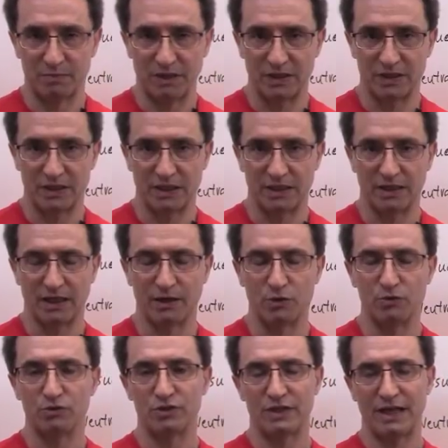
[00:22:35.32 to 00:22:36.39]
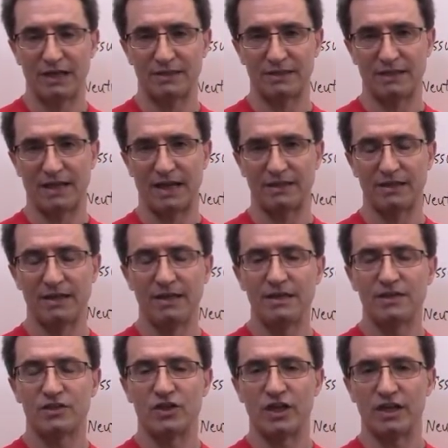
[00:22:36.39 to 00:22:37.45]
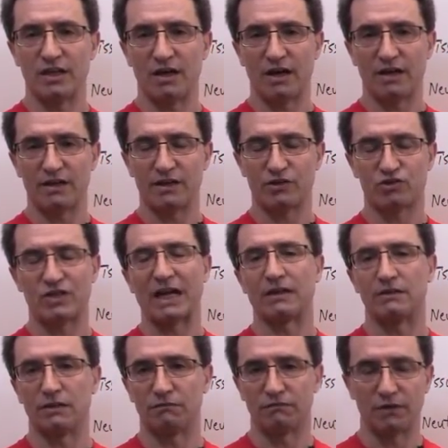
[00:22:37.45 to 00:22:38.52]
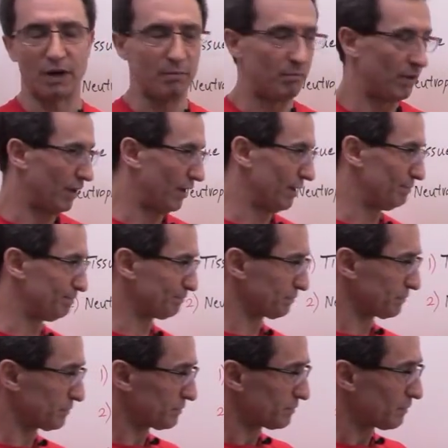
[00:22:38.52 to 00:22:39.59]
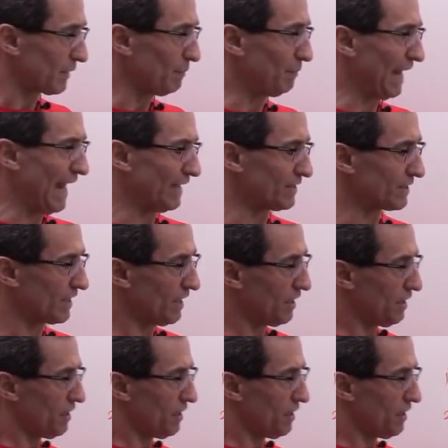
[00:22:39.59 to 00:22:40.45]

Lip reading: Basically, they are nutrients that they are extracted from plants.